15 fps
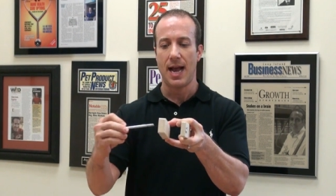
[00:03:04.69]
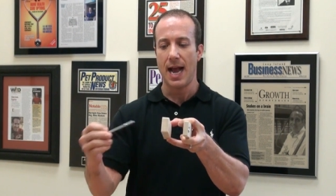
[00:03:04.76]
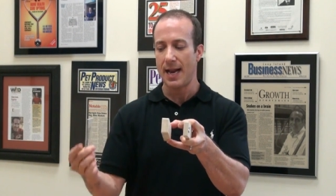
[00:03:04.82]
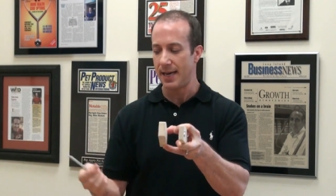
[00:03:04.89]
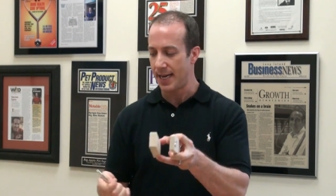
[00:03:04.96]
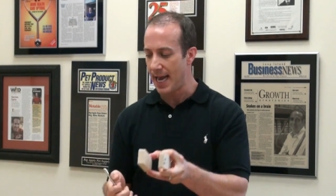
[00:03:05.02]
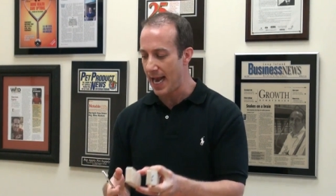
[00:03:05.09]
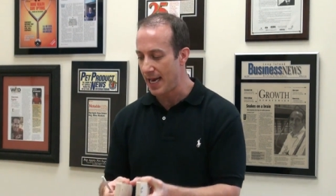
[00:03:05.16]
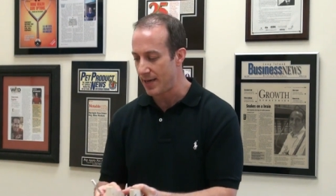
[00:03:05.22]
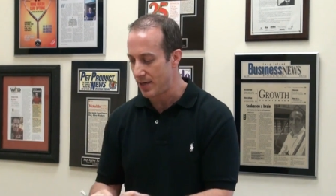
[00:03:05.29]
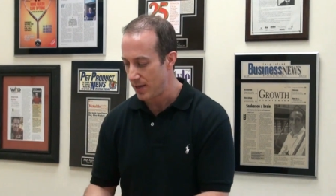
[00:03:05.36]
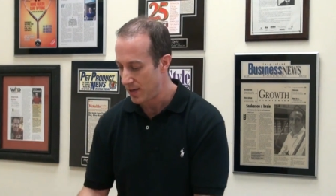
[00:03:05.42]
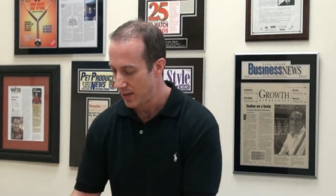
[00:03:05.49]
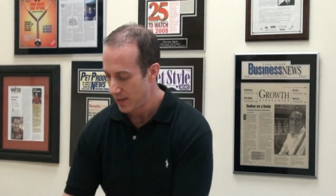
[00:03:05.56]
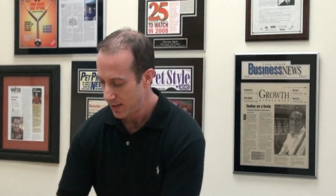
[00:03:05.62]
And
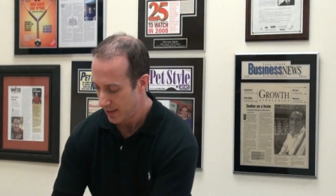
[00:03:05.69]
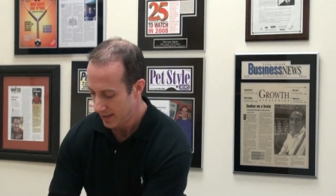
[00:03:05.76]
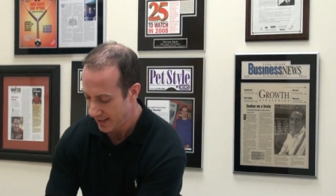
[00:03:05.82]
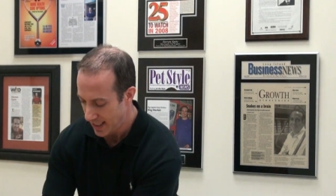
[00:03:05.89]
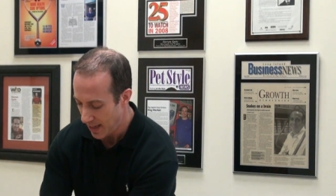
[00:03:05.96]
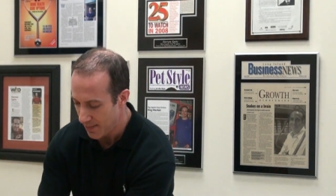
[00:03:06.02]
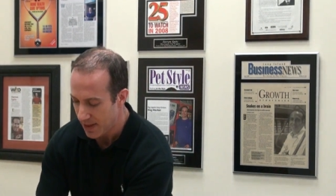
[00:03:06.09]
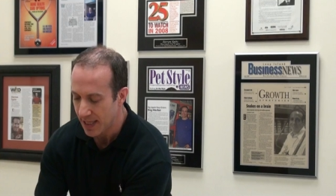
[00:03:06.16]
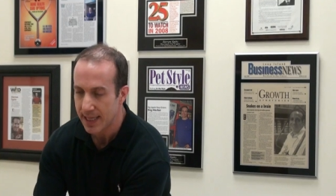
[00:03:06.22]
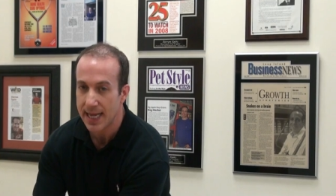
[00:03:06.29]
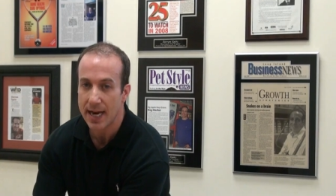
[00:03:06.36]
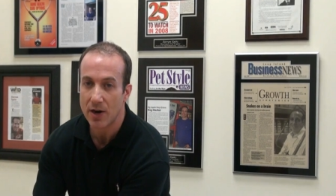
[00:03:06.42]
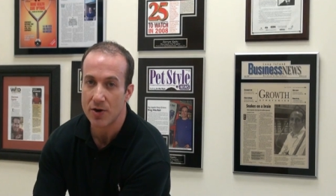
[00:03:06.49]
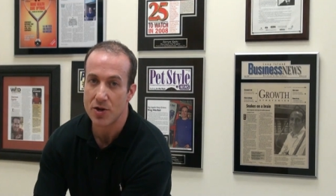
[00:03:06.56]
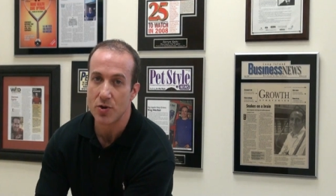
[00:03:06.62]
again, same thing
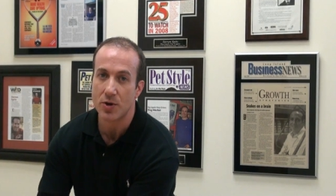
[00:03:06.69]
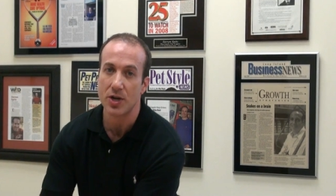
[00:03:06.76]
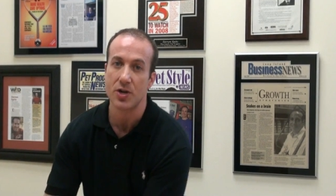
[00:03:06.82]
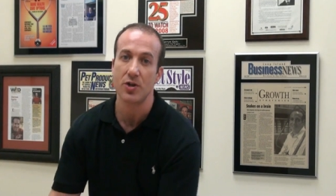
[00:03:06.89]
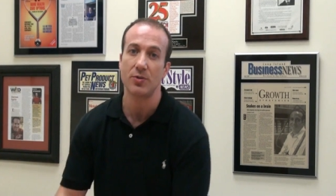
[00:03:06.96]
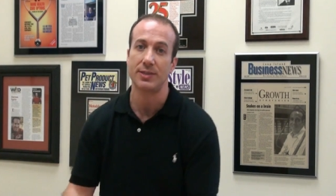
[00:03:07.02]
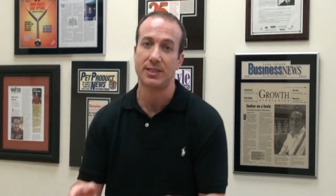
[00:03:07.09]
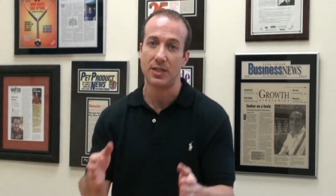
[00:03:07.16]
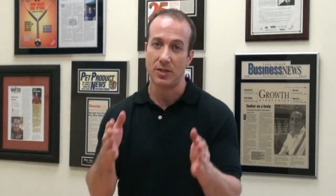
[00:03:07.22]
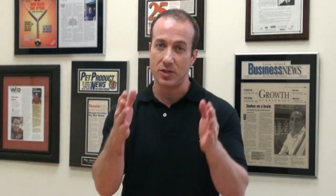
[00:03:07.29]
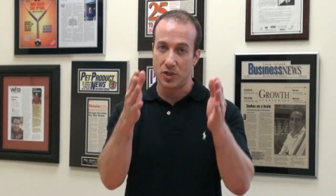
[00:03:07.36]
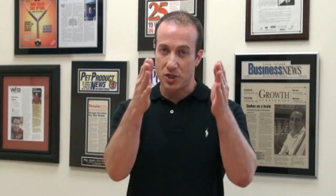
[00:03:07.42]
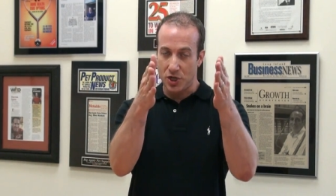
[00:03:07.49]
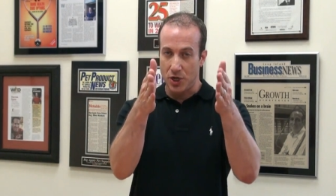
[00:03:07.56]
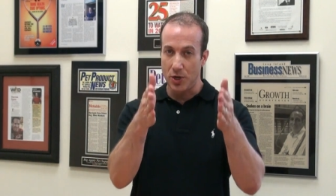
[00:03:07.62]
there. You could use
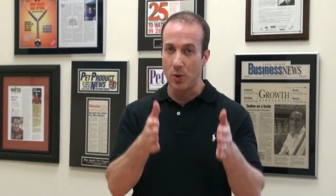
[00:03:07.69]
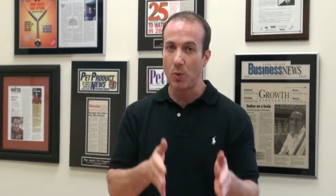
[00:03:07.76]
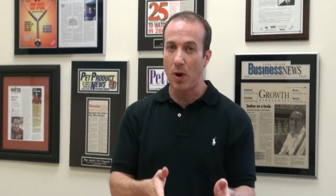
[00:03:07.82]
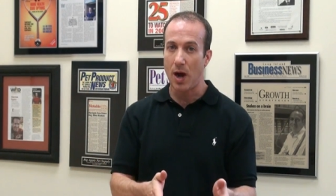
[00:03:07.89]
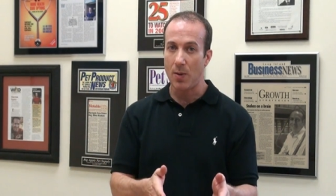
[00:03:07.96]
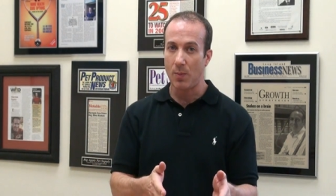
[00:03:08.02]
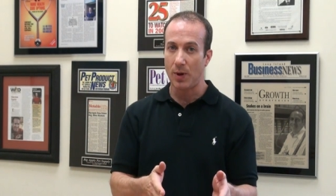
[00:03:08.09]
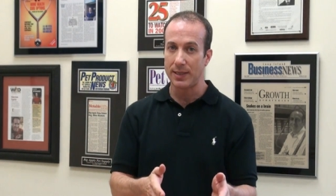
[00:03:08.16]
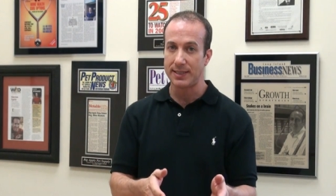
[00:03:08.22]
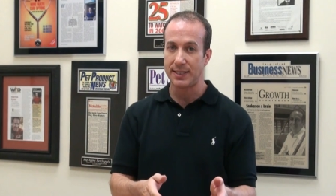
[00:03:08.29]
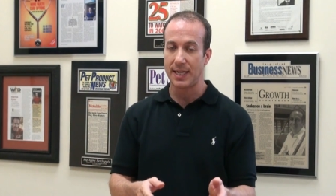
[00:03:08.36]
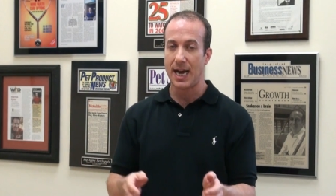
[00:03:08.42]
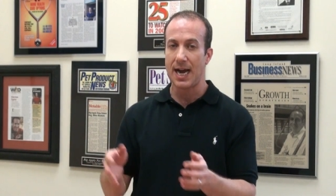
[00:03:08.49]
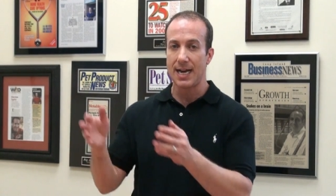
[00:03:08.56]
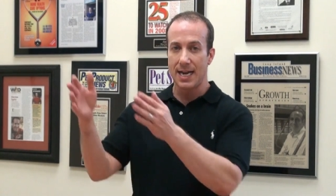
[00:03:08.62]
2 on one
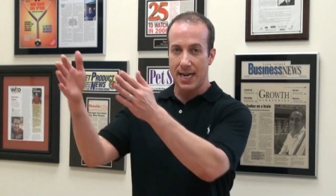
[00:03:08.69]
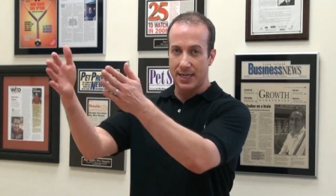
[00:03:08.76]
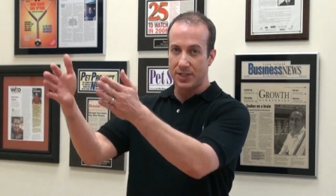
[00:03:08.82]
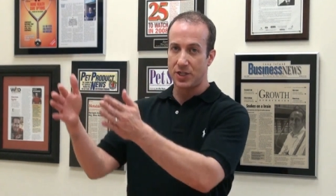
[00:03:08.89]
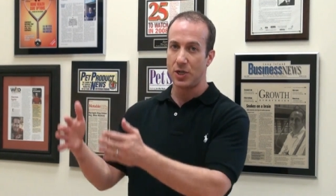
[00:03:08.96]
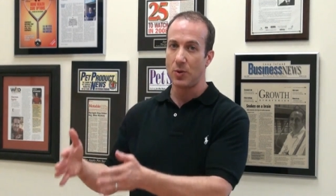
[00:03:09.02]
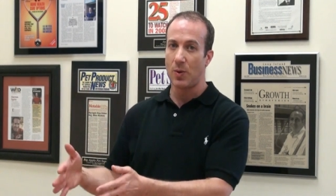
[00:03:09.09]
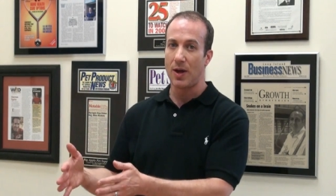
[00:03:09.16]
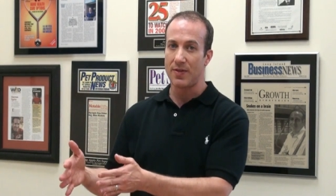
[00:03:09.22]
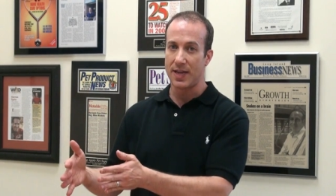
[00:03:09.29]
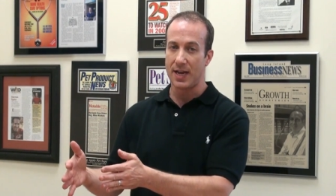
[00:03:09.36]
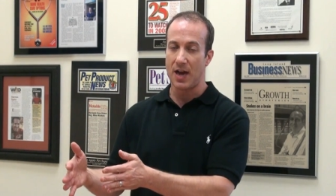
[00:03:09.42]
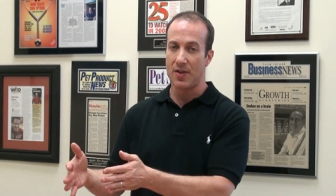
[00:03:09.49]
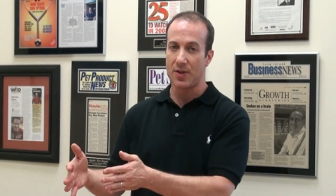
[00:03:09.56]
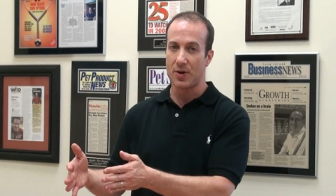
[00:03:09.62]
side and 2 on
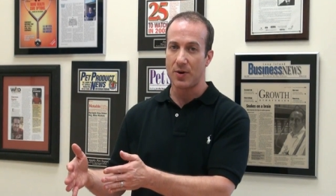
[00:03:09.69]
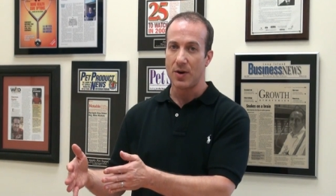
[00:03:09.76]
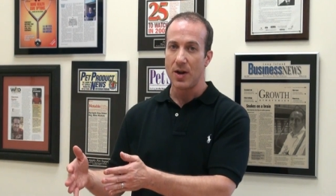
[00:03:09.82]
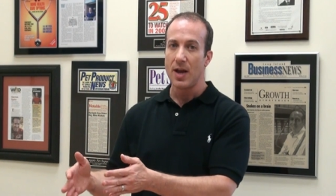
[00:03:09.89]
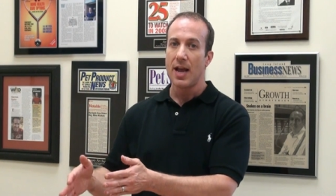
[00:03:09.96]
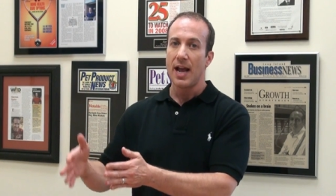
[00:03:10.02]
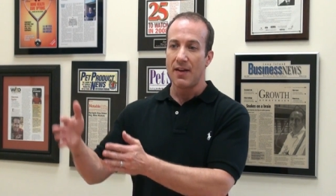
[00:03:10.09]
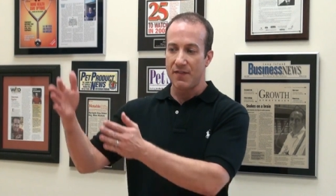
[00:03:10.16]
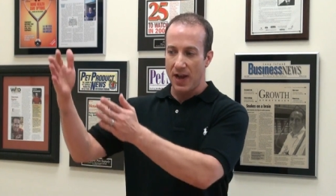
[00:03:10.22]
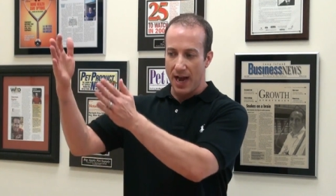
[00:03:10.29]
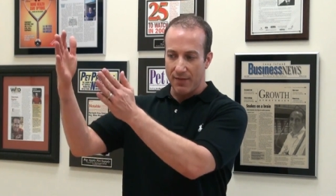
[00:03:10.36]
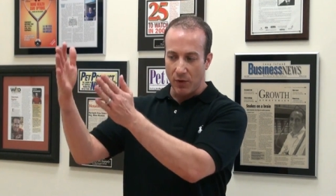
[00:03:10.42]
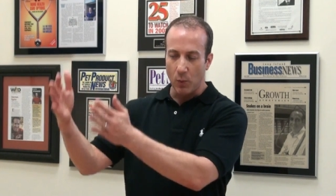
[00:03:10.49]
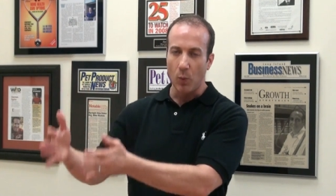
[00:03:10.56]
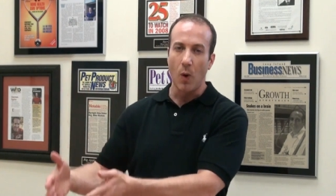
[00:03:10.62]
the other. If you
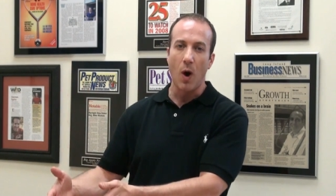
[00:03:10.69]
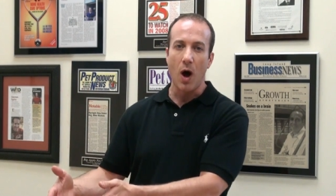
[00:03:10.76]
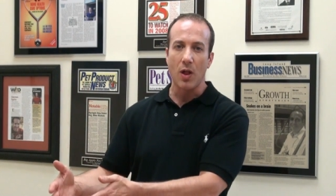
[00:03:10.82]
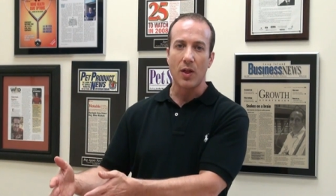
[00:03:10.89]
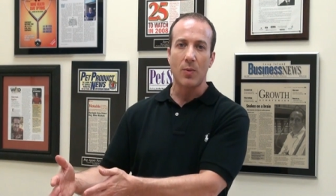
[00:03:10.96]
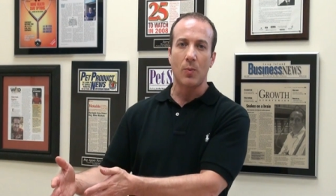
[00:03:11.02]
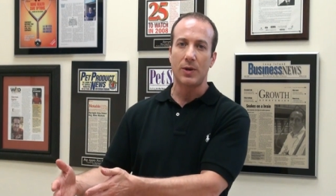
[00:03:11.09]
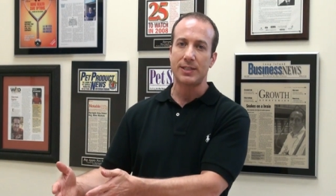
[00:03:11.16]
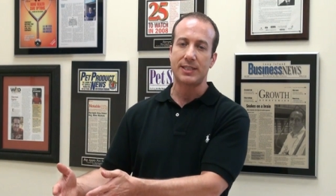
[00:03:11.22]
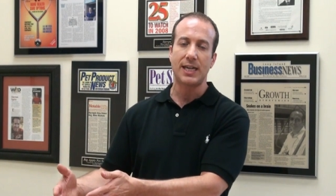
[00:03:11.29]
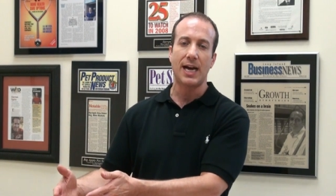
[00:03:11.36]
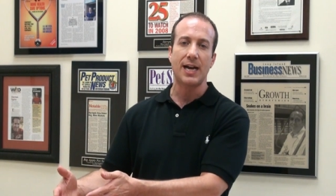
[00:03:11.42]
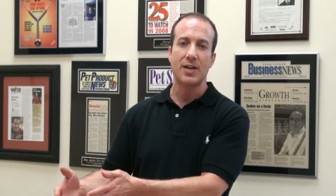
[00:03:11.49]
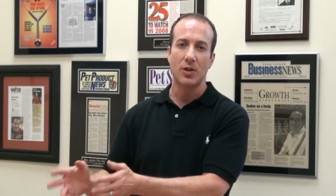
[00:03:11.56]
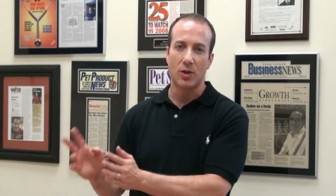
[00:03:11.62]
have a wall on one
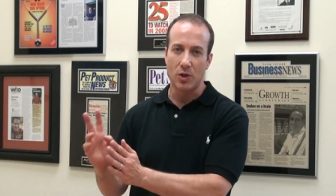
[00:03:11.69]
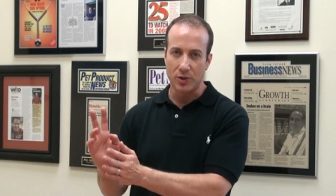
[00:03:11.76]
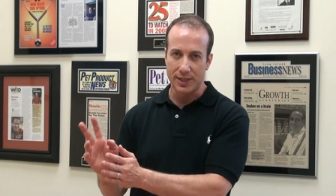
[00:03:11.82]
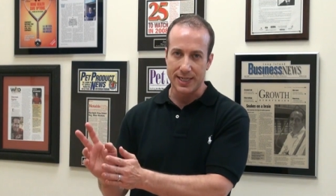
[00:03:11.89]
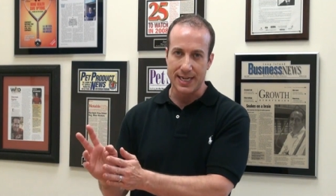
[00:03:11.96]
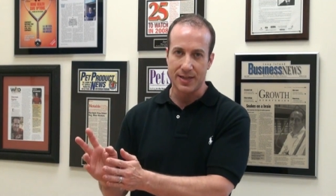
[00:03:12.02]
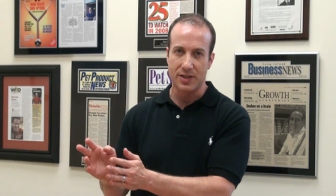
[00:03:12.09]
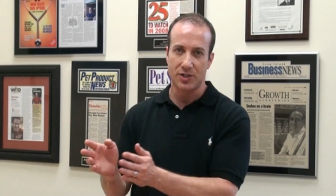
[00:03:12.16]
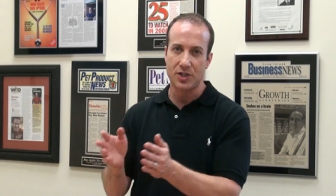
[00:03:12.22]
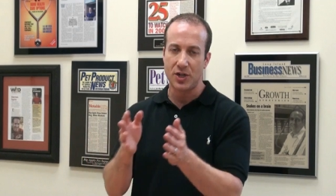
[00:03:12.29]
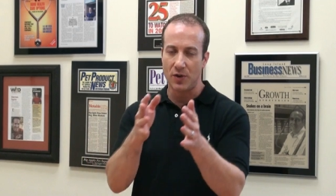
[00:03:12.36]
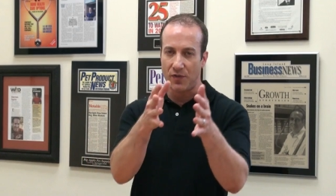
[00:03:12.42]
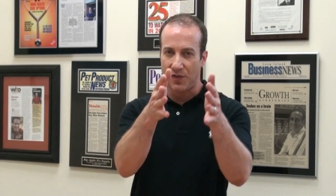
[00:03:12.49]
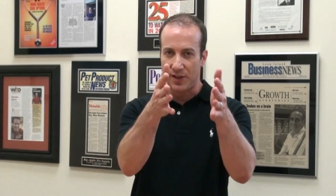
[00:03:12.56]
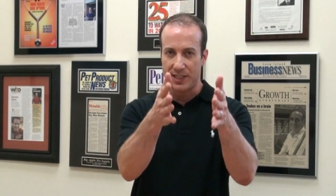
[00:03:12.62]
side, you'll only need the
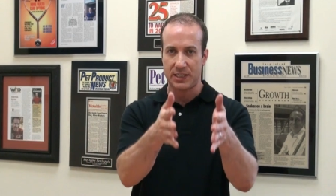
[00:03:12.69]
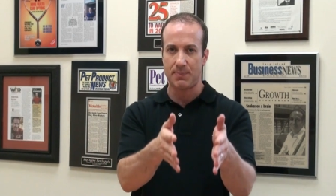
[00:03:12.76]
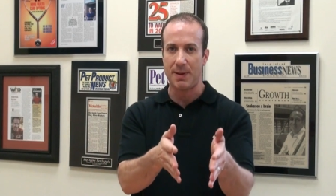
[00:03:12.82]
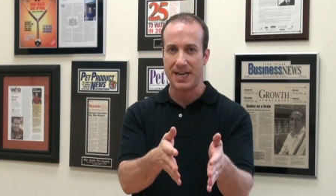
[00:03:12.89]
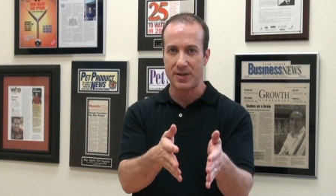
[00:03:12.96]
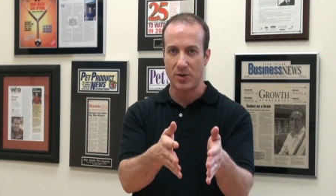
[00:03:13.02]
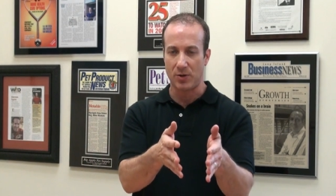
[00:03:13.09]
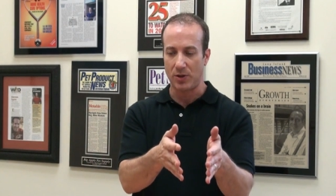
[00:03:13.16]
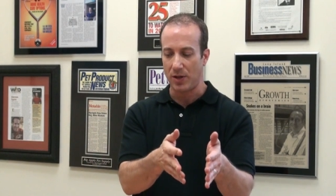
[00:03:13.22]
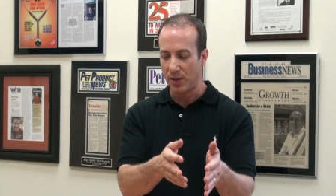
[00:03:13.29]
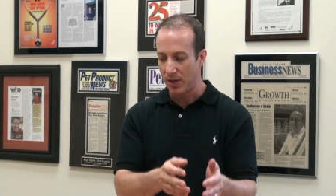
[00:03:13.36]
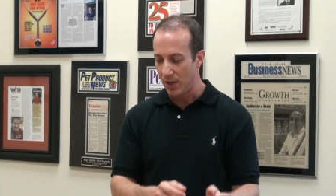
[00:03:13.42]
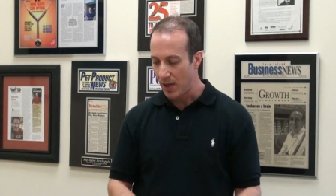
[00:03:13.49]
2 for the spindle.